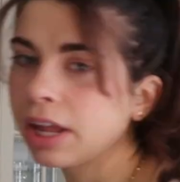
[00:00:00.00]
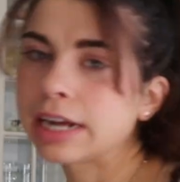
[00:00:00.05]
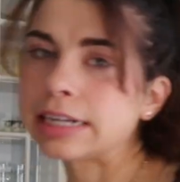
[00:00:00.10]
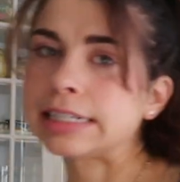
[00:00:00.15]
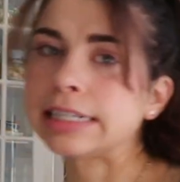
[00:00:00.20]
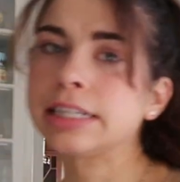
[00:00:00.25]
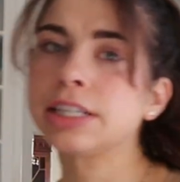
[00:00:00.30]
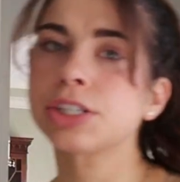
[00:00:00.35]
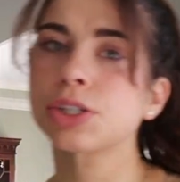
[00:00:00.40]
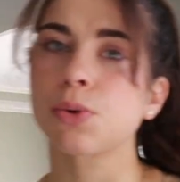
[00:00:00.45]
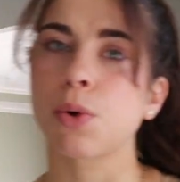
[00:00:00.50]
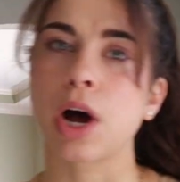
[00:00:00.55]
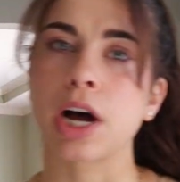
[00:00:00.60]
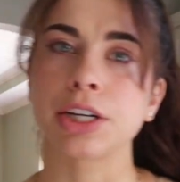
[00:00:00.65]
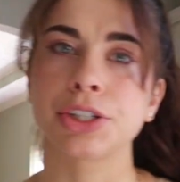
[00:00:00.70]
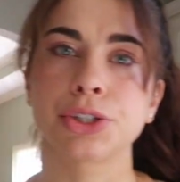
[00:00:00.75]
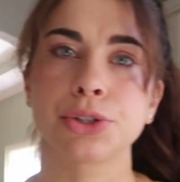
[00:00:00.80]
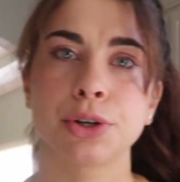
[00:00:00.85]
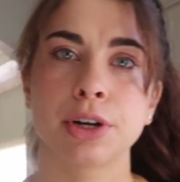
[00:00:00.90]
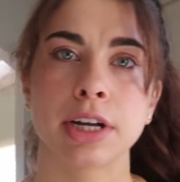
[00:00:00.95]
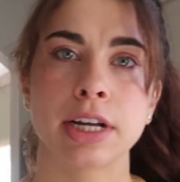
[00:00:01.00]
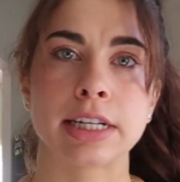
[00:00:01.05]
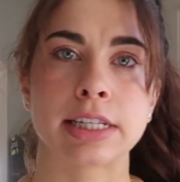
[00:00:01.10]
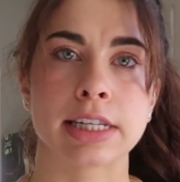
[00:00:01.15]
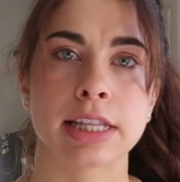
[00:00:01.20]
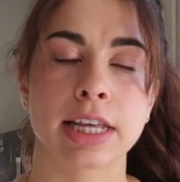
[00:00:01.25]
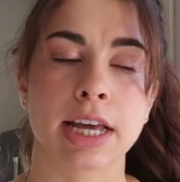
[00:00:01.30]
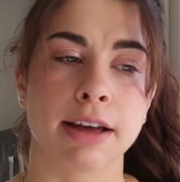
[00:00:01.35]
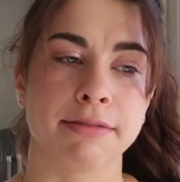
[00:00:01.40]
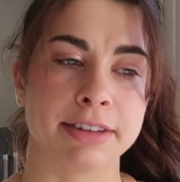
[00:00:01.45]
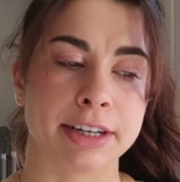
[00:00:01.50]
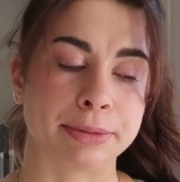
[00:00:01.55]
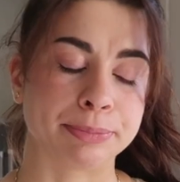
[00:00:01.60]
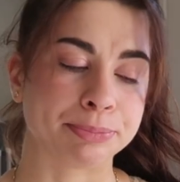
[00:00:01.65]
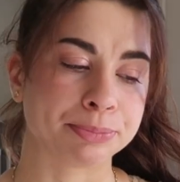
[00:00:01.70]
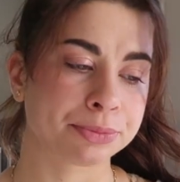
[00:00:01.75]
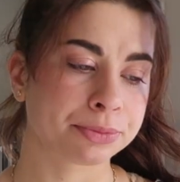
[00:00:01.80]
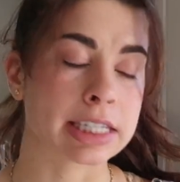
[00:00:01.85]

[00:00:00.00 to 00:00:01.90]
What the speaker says: I did the squash, it's in the oven.